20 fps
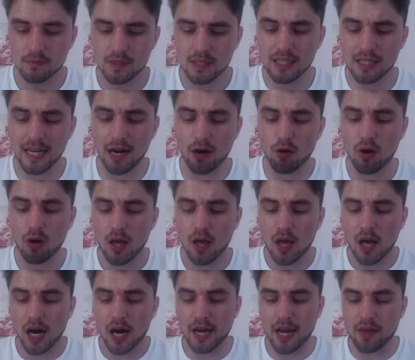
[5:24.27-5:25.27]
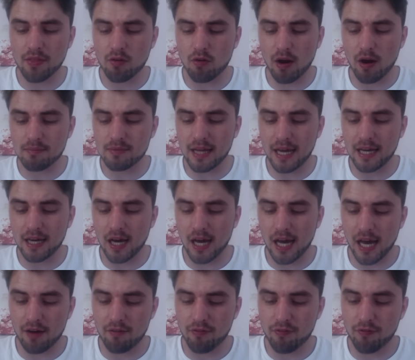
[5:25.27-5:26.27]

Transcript: Now, another update I have